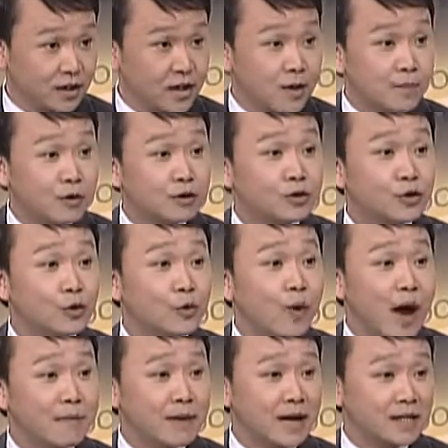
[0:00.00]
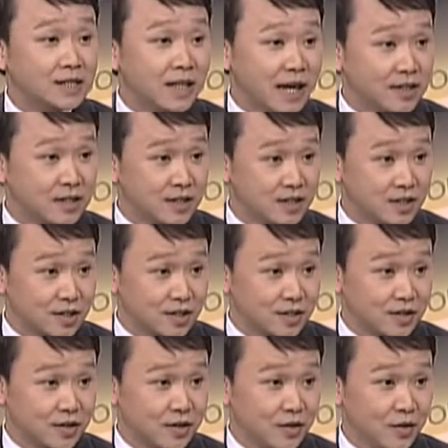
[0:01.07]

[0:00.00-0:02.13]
commercial WiMAX licenses